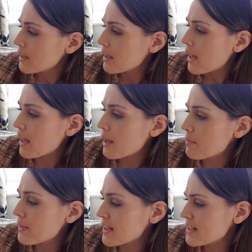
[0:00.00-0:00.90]

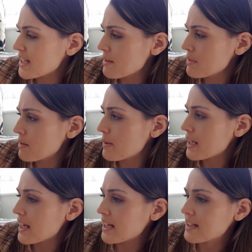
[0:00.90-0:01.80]
They seem to
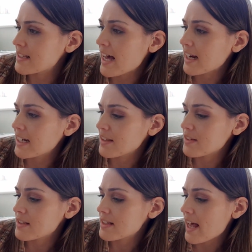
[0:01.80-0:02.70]
be exactly the
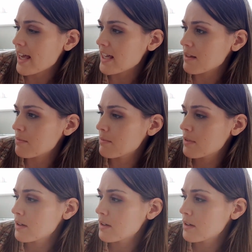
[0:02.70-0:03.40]
same.